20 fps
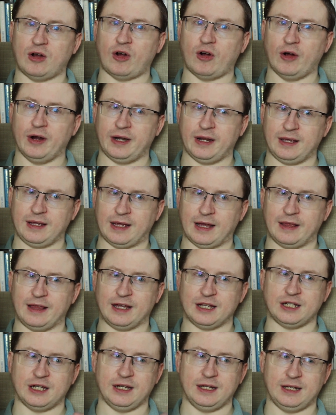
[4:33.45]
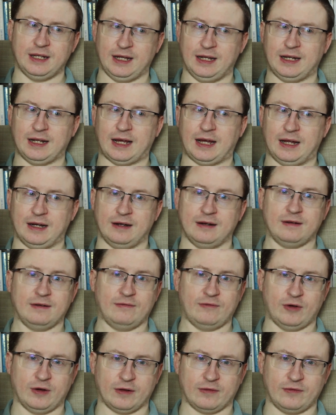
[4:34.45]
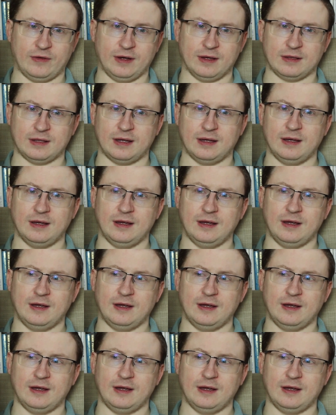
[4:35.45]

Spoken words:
I didn't get that she did, and vice versa,